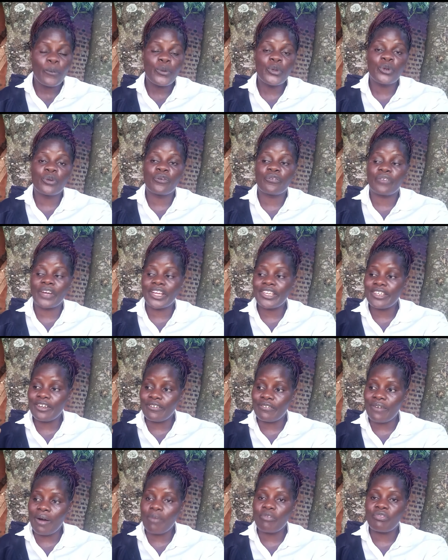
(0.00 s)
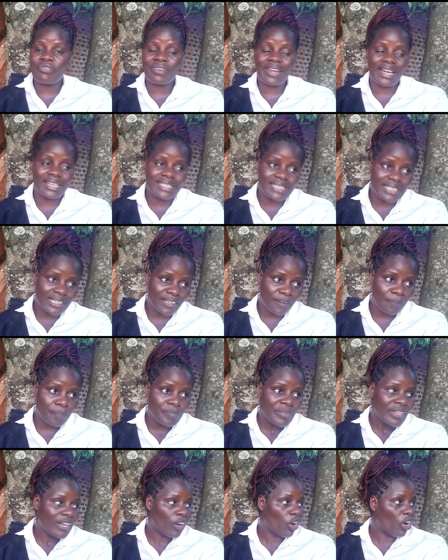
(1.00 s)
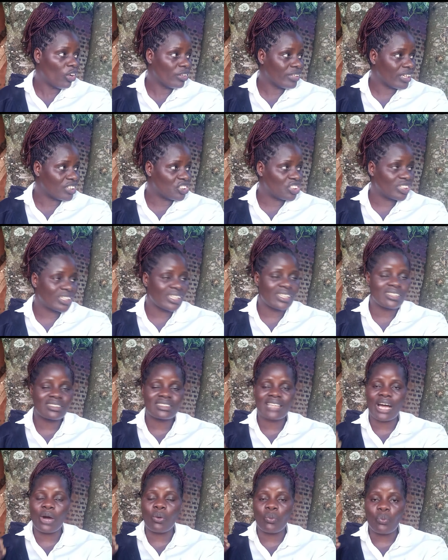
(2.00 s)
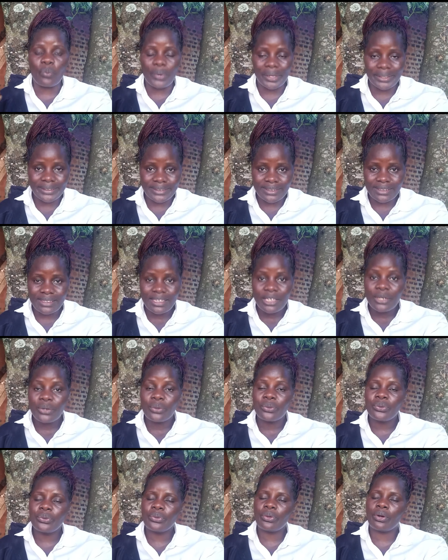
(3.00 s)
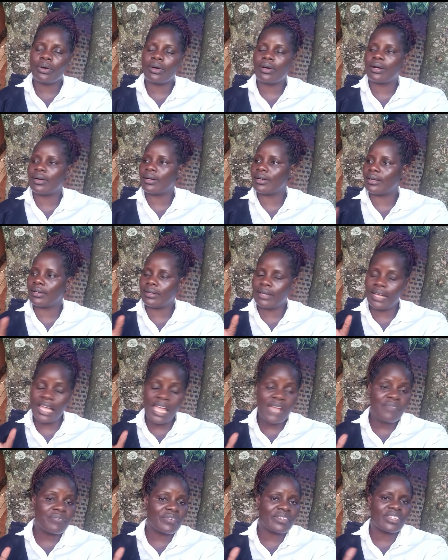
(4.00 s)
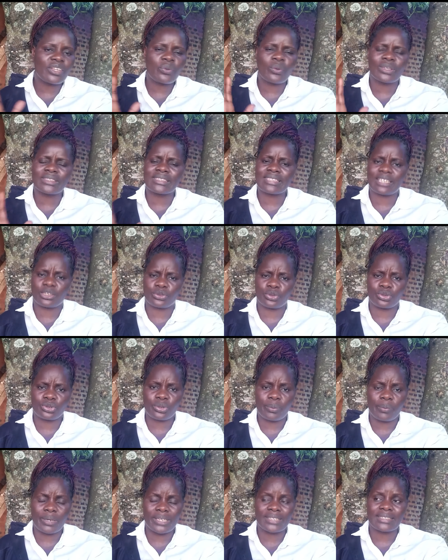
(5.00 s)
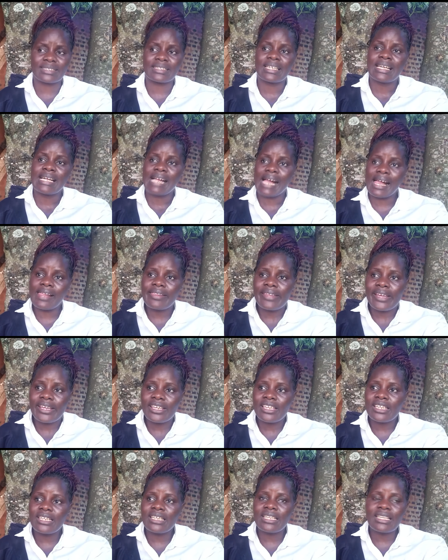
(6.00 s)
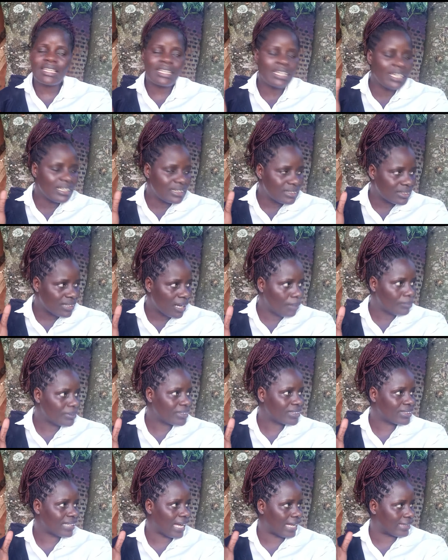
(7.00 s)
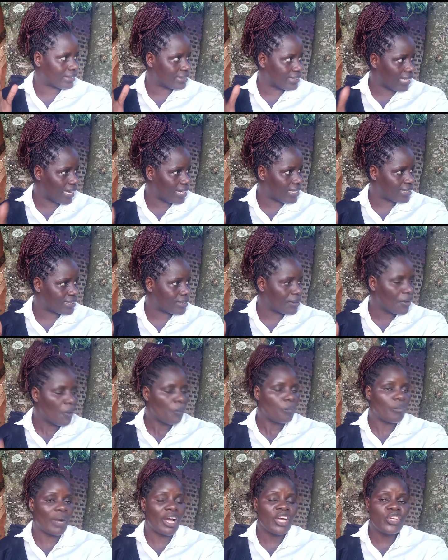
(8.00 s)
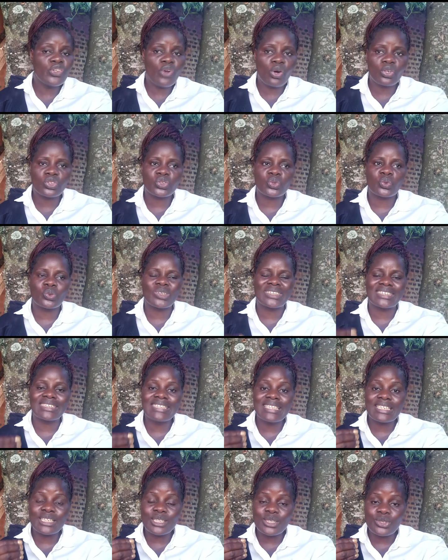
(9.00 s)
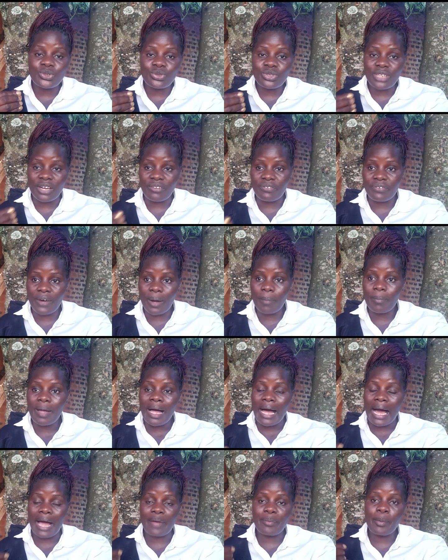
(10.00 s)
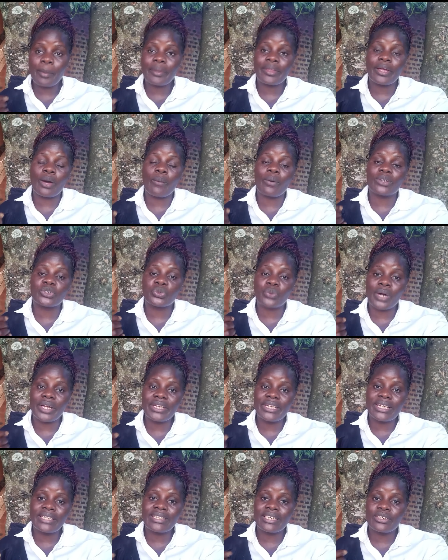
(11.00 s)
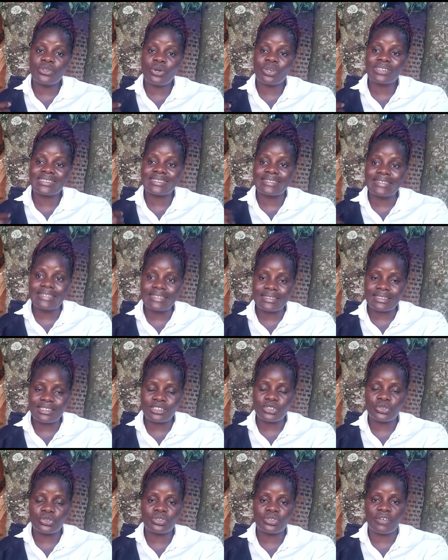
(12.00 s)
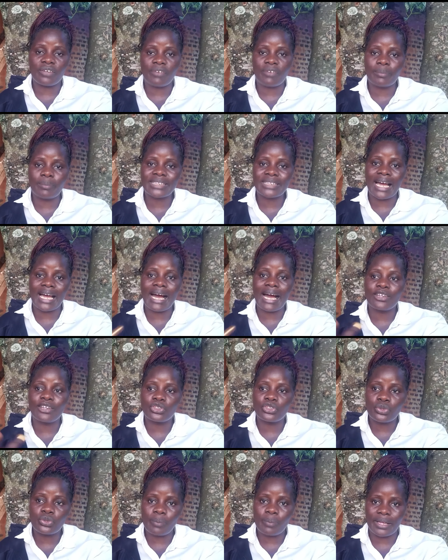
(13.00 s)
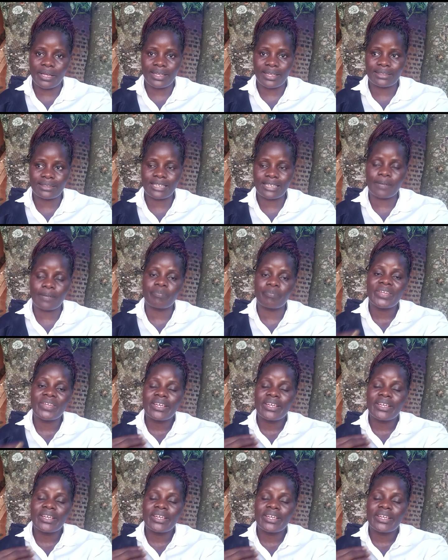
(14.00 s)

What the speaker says: You will find the farm flooding, all the chickens are wet, everything was in a total mess. And then it comes at night, my dogs could sneak into the farm. I remember there was one day the dogs sneaked into the farms. I had 2 by that time.